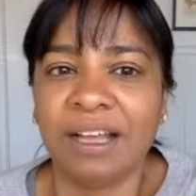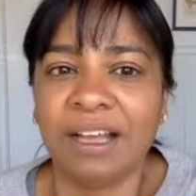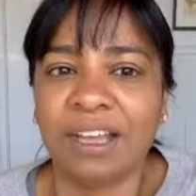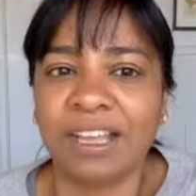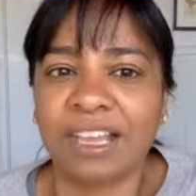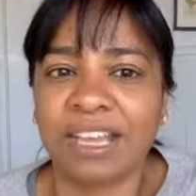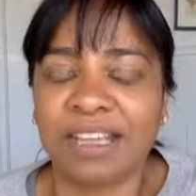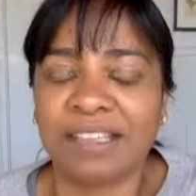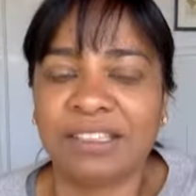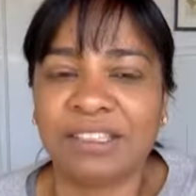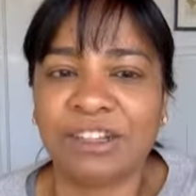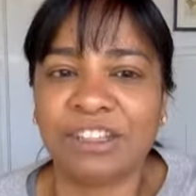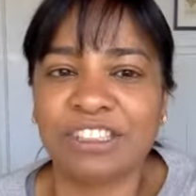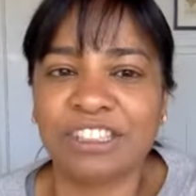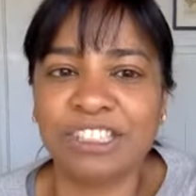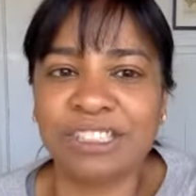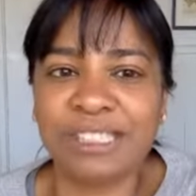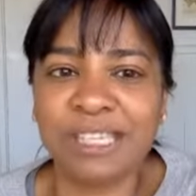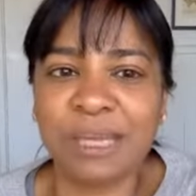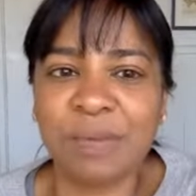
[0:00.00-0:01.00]
Okay, so I'll
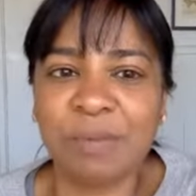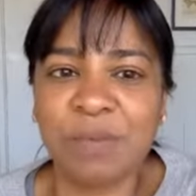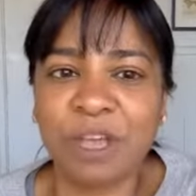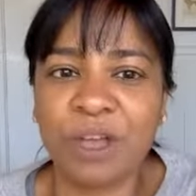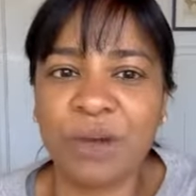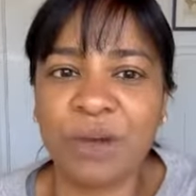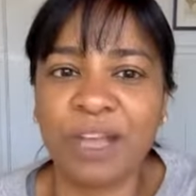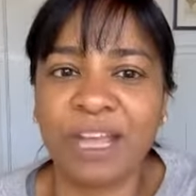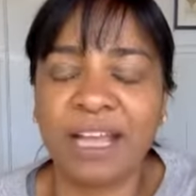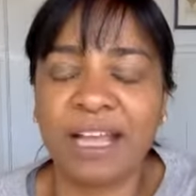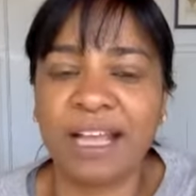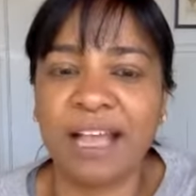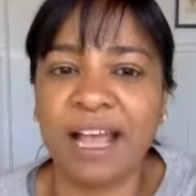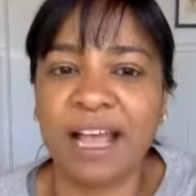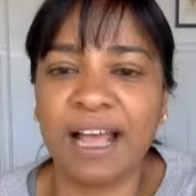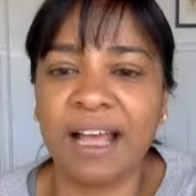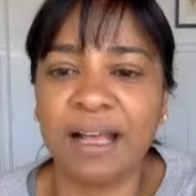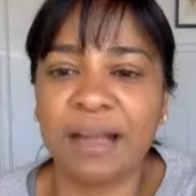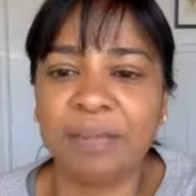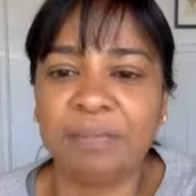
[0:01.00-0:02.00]
just keep going.
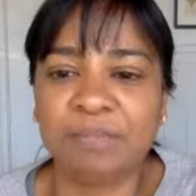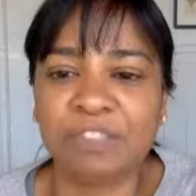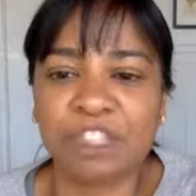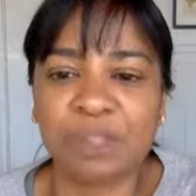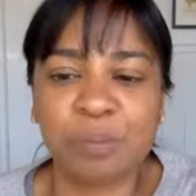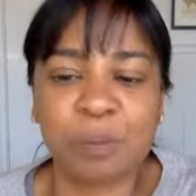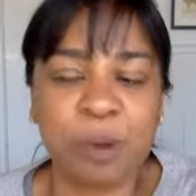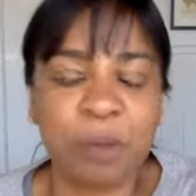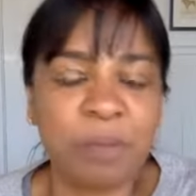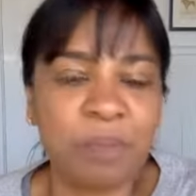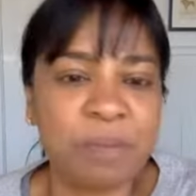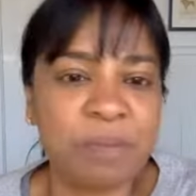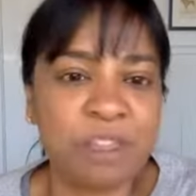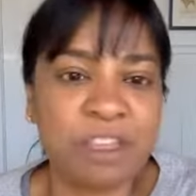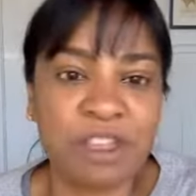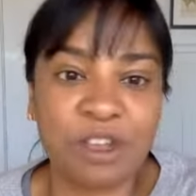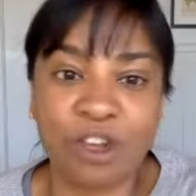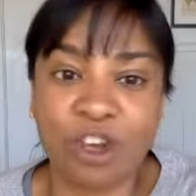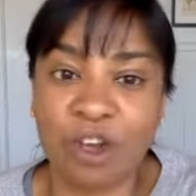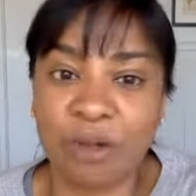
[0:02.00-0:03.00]
Just pop them
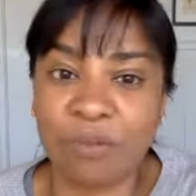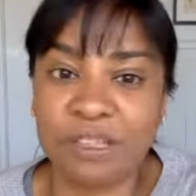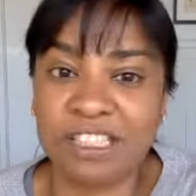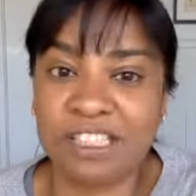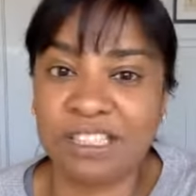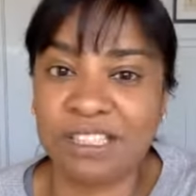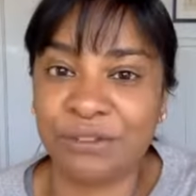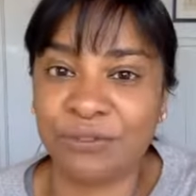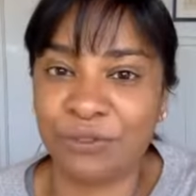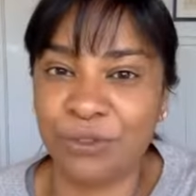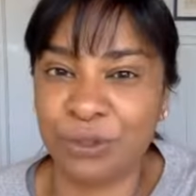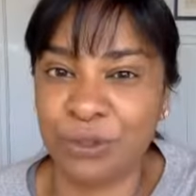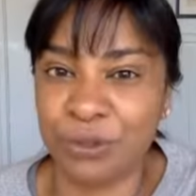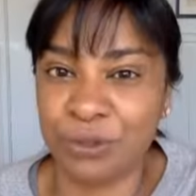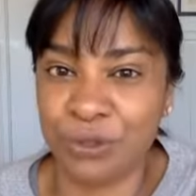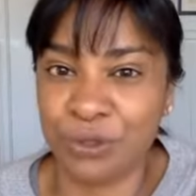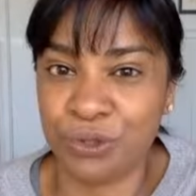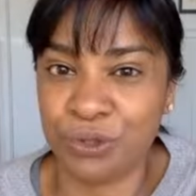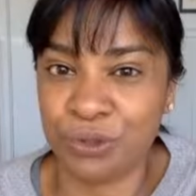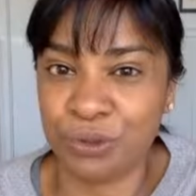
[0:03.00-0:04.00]
in the comments if
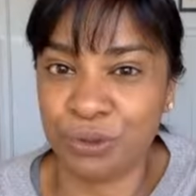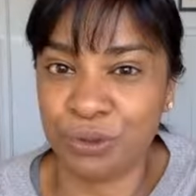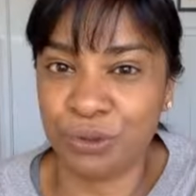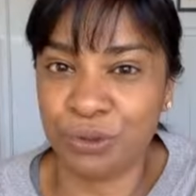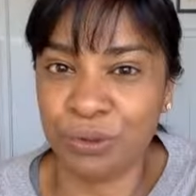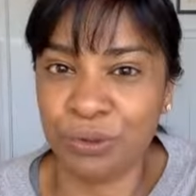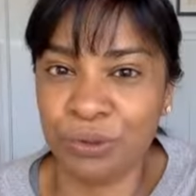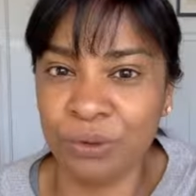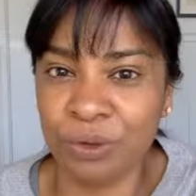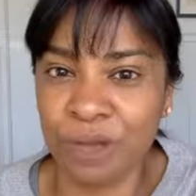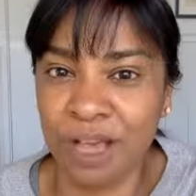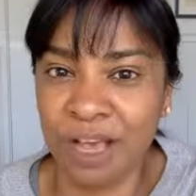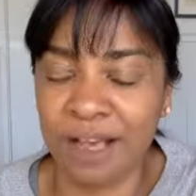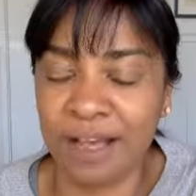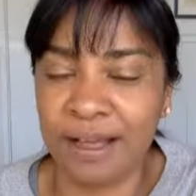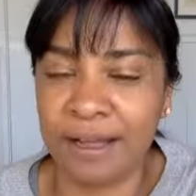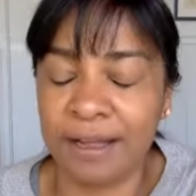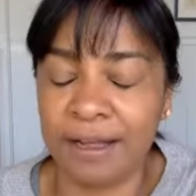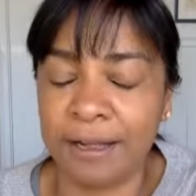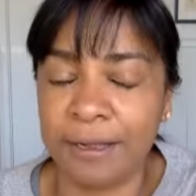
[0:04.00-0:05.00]
you do,
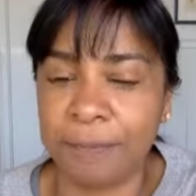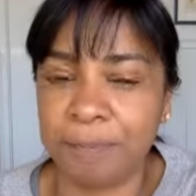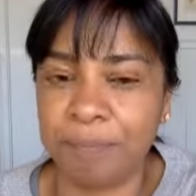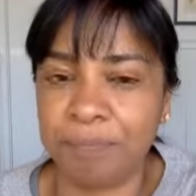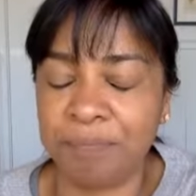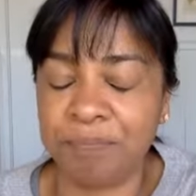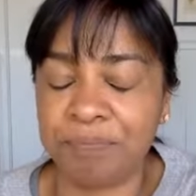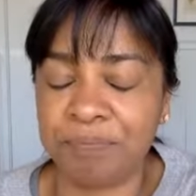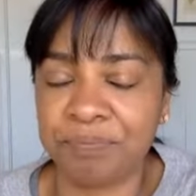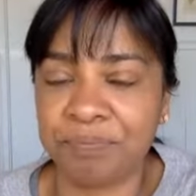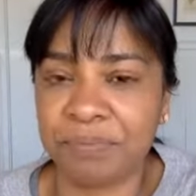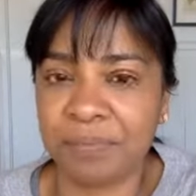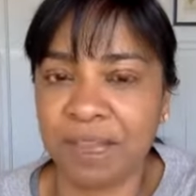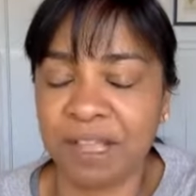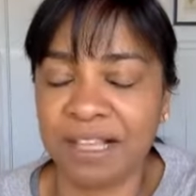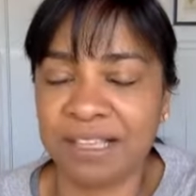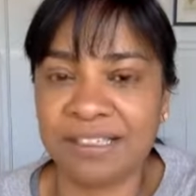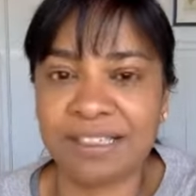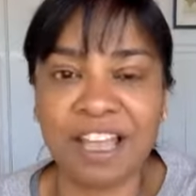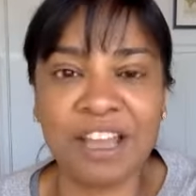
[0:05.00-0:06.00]

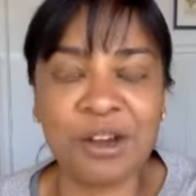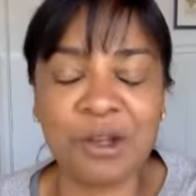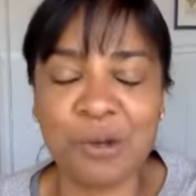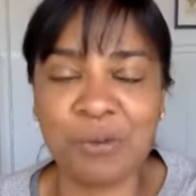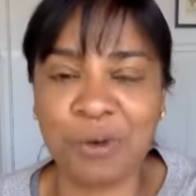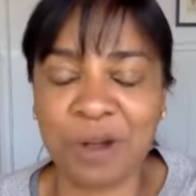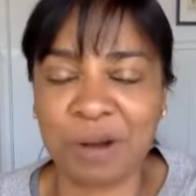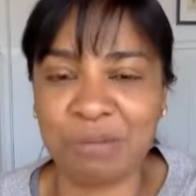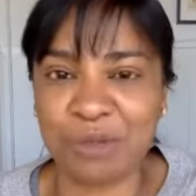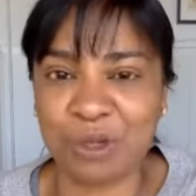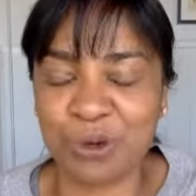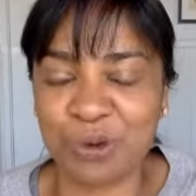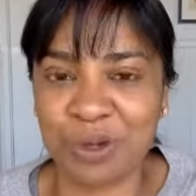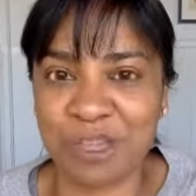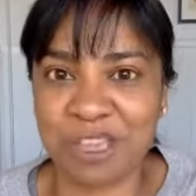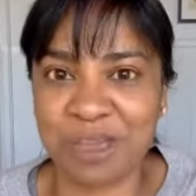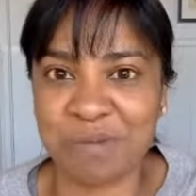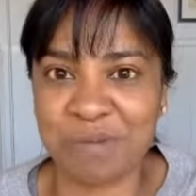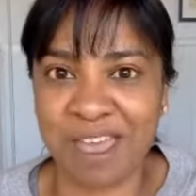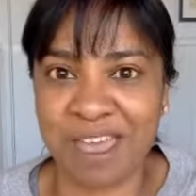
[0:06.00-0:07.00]
because I know what I'm
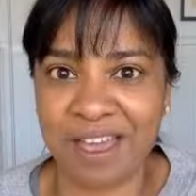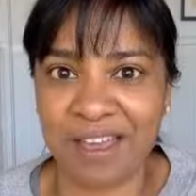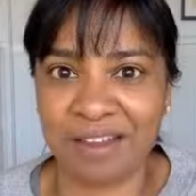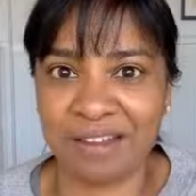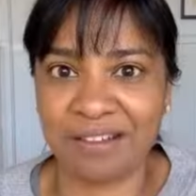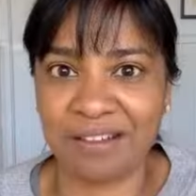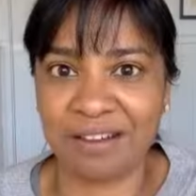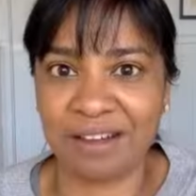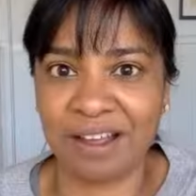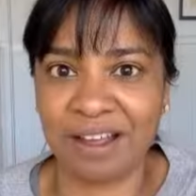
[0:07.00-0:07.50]
talking about.